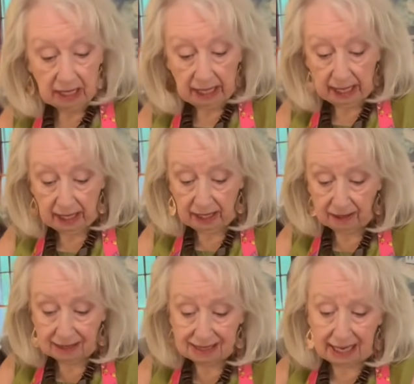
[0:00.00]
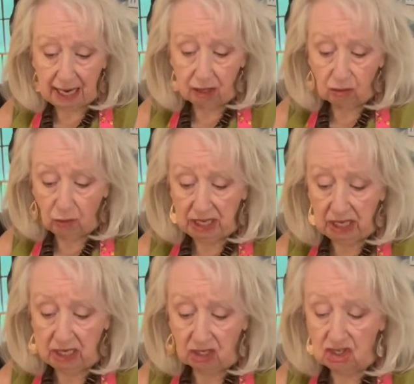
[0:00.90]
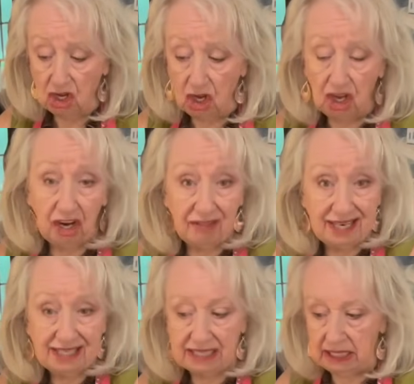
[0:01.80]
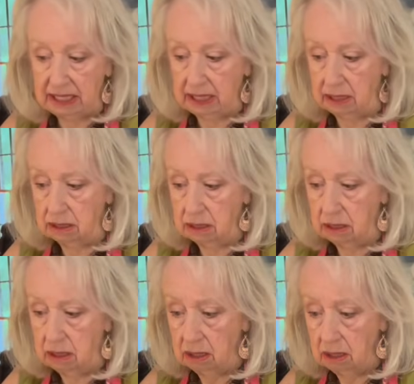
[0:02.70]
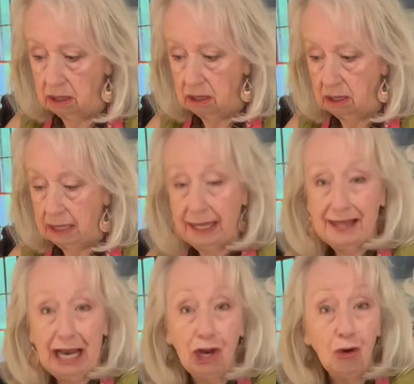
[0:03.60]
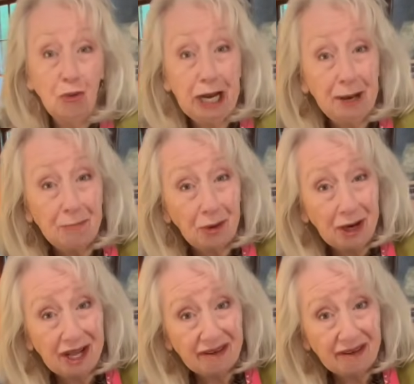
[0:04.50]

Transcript: And in the South, we eat a ton of these things. They look really pretty in a